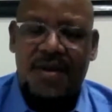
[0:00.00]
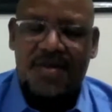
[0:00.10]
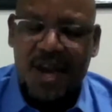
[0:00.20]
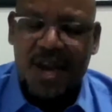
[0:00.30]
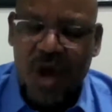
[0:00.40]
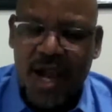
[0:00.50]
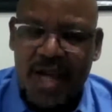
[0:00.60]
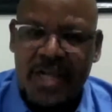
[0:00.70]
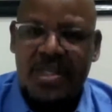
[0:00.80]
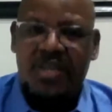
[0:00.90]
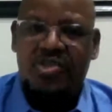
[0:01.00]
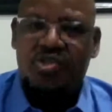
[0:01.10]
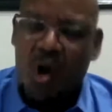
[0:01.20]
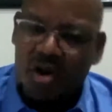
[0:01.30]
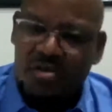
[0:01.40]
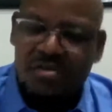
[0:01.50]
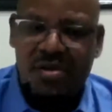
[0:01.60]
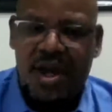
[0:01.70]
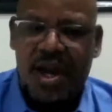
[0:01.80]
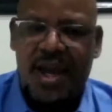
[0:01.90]
That world is gone,
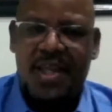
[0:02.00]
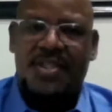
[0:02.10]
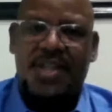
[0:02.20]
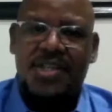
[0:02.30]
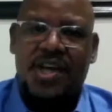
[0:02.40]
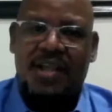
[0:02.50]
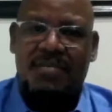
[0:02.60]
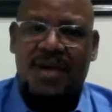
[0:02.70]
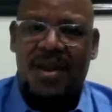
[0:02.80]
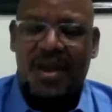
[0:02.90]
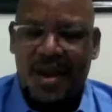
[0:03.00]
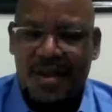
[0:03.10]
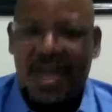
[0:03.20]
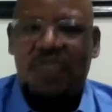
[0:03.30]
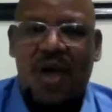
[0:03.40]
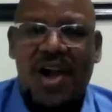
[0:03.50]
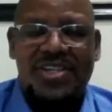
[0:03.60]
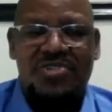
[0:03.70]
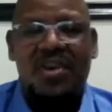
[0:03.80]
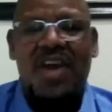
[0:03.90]
ladies and gentlemen. That world
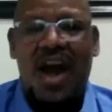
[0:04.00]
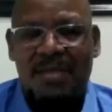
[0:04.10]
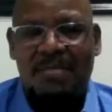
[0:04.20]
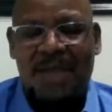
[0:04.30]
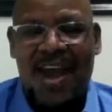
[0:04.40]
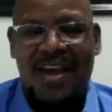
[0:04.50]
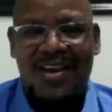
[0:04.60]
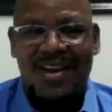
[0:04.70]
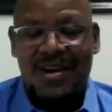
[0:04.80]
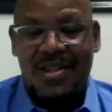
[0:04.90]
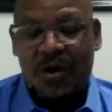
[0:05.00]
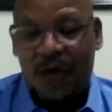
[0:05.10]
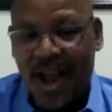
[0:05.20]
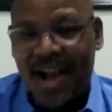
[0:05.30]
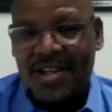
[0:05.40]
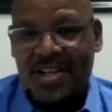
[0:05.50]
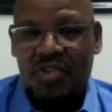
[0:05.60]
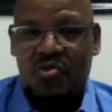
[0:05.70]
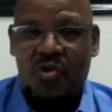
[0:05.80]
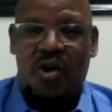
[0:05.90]
is not coming back. The world
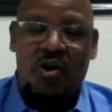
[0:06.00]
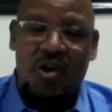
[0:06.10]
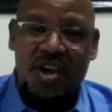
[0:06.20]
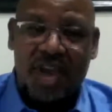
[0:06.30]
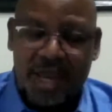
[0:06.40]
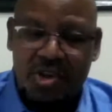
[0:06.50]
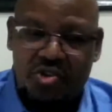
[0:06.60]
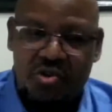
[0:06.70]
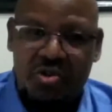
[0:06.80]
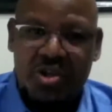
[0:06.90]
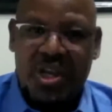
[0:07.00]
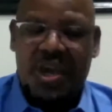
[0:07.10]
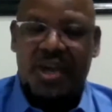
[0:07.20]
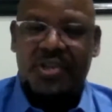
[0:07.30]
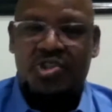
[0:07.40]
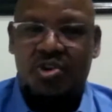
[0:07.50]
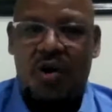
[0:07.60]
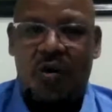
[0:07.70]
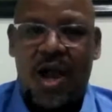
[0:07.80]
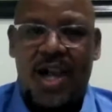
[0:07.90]
that we are going into is
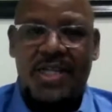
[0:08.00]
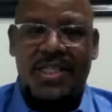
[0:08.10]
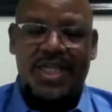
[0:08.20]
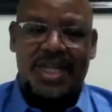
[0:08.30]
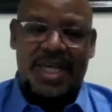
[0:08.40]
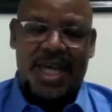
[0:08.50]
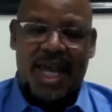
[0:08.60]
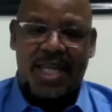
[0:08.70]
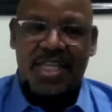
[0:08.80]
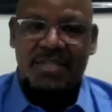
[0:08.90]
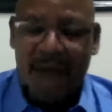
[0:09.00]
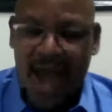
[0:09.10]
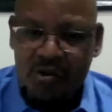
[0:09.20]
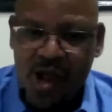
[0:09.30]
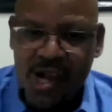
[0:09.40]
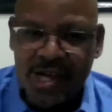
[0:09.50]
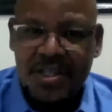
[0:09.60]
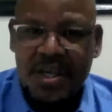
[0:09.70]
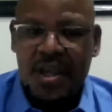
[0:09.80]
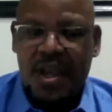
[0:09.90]
your world. It is my
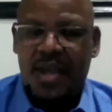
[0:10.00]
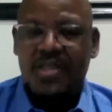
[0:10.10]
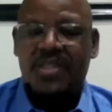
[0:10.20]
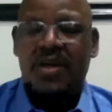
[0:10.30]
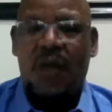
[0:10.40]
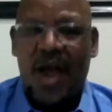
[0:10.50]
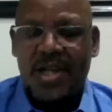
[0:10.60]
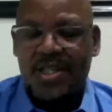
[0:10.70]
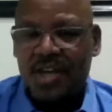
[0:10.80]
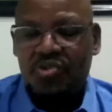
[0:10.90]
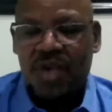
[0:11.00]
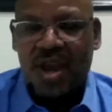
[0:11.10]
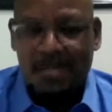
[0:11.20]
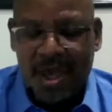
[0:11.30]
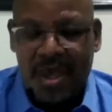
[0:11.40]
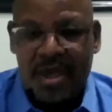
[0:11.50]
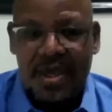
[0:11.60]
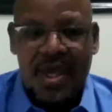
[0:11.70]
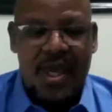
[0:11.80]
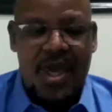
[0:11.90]
world. It is a world that you and
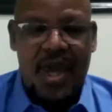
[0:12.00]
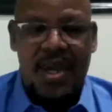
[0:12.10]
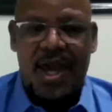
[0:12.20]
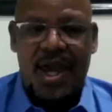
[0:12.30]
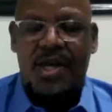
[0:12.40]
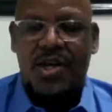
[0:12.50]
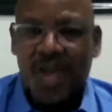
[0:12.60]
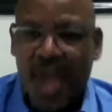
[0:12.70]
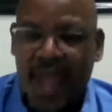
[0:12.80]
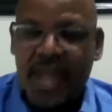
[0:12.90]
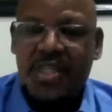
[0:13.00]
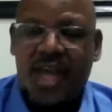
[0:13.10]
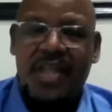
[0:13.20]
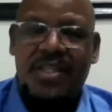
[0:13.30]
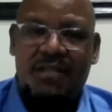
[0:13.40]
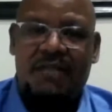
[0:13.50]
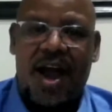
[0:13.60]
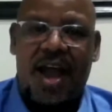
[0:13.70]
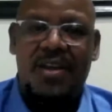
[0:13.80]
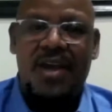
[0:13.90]
me can create and
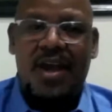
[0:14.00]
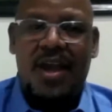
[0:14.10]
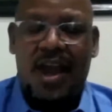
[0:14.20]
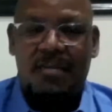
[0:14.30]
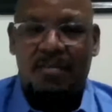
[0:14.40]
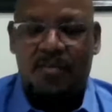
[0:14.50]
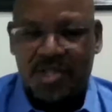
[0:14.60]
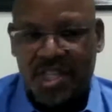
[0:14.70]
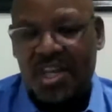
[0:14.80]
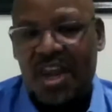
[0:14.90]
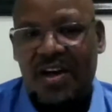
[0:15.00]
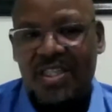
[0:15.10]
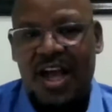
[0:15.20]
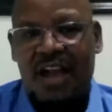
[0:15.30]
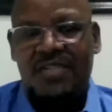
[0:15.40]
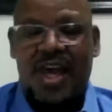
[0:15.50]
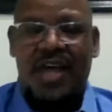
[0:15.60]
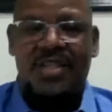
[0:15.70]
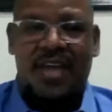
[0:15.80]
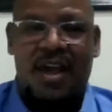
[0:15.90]
define and position ourselves
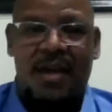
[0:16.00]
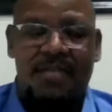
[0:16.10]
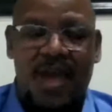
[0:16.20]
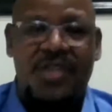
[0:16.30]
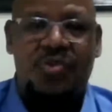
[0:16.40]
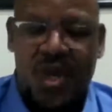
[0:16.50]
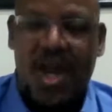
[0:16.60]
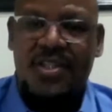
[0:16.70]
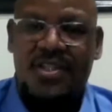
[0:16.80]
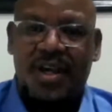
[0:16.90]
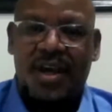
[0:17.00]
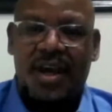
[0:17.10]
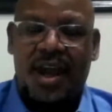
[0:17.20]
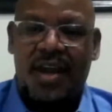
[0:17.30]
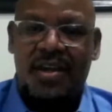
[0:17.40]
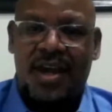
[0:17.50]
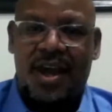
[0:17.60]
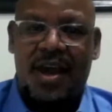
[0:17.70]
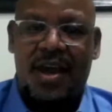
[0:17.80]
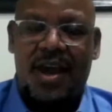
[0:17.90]
as winners and
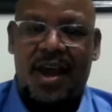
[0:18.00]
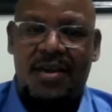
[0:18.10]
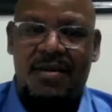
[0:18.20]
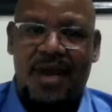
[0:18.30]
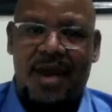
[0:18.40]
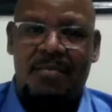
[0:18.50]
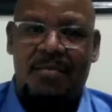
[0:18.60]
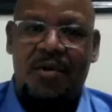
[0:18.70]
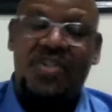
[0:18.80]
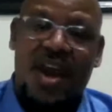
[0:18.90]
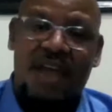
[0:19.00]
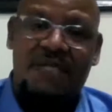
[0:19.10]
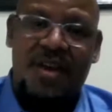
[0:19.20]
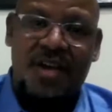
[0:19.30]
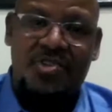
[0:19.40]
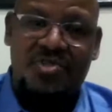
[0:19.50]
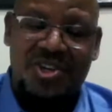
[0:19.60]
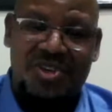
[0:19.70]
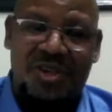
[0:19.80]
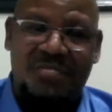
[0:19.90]
move South Africa to
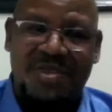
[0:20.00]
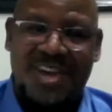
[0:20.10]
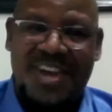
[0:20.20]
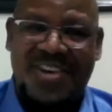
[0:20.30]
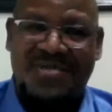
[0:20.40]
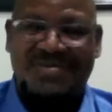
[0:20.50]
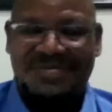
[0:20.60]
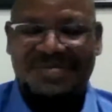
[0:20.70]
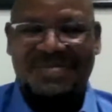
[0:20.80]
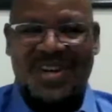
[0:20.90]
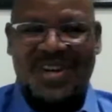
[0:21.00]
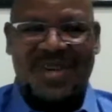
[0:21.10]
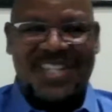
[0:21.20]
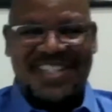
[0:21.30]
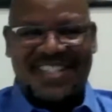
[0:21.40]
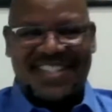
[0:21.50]
the top. Thank you very much.